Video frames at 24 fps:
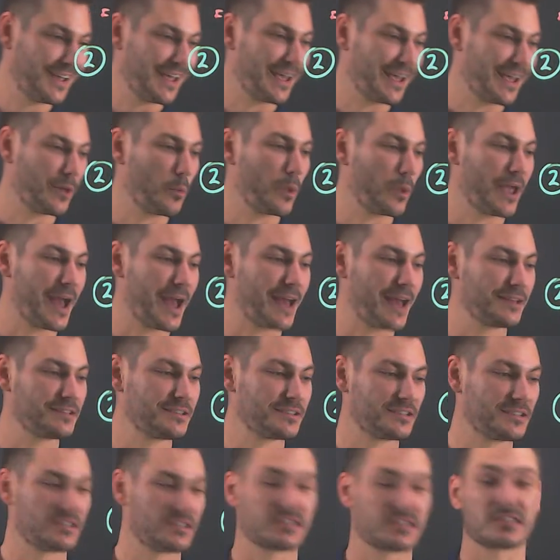and we had
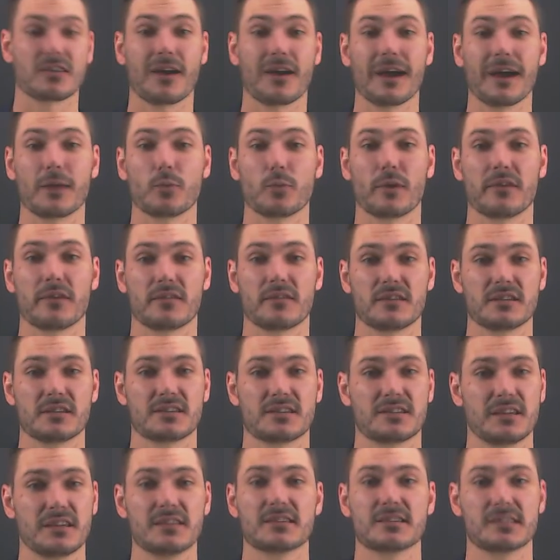to decide whether
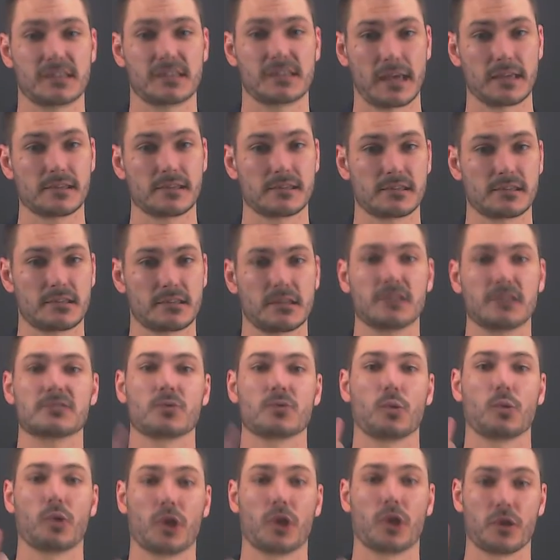this 6 stays as a 6
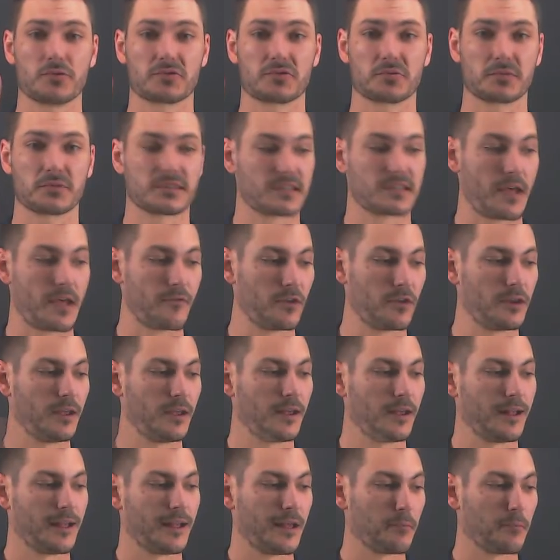or goes to a 7,
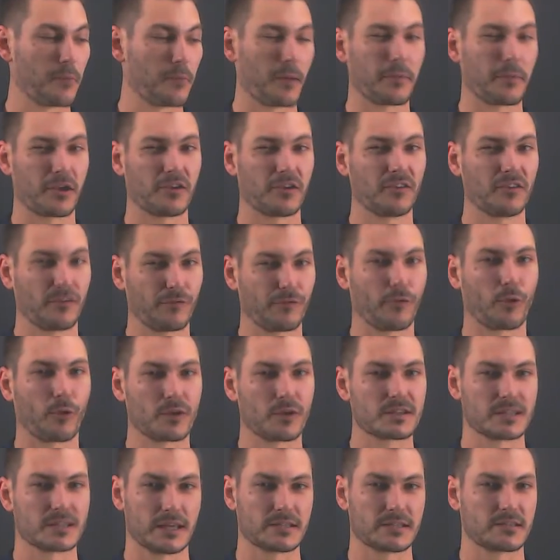but because 4
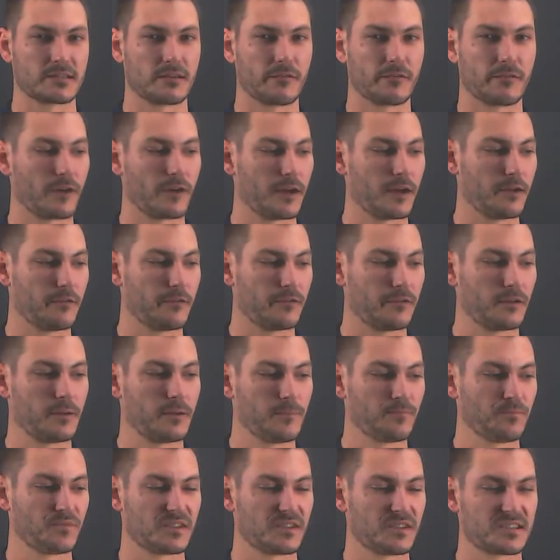is less than 5,
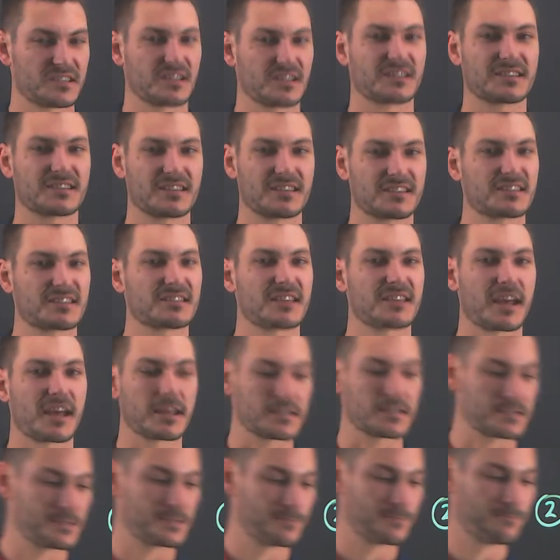the 6
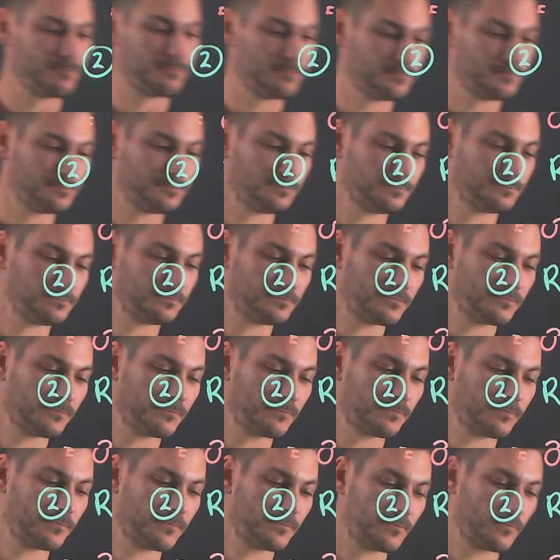stays.
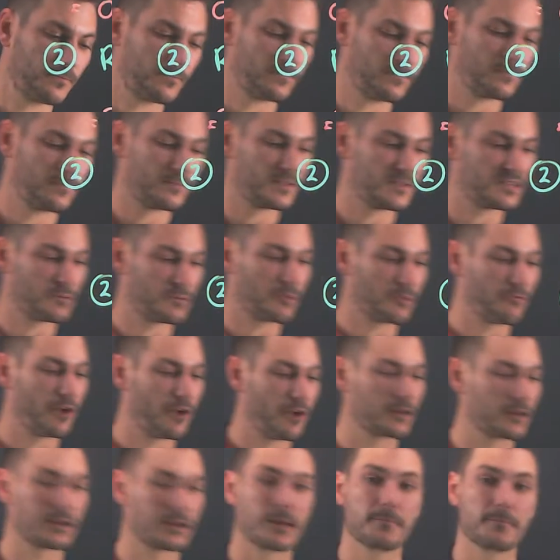So we
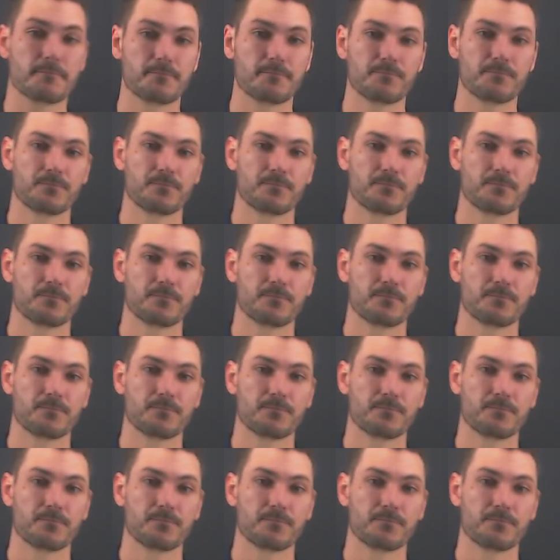write it in.